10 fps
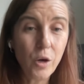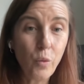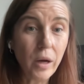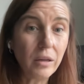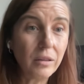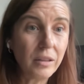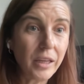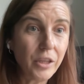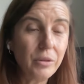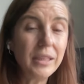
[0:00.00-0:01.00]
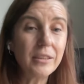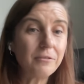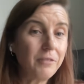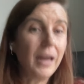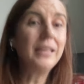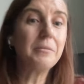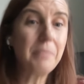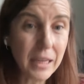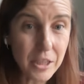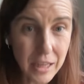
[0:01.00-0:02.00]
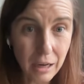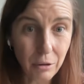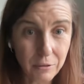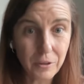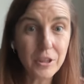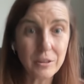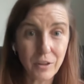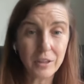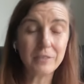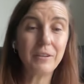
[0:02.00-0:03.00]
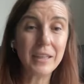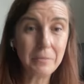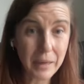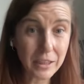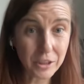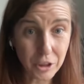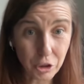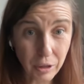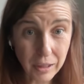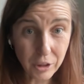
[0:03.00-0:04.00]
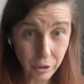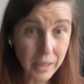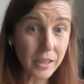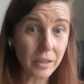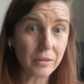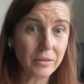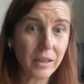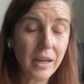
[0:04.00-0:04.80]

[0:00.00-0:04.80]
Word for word: well, you need to find a mage tower, first of all, to find a mage to tra- train you.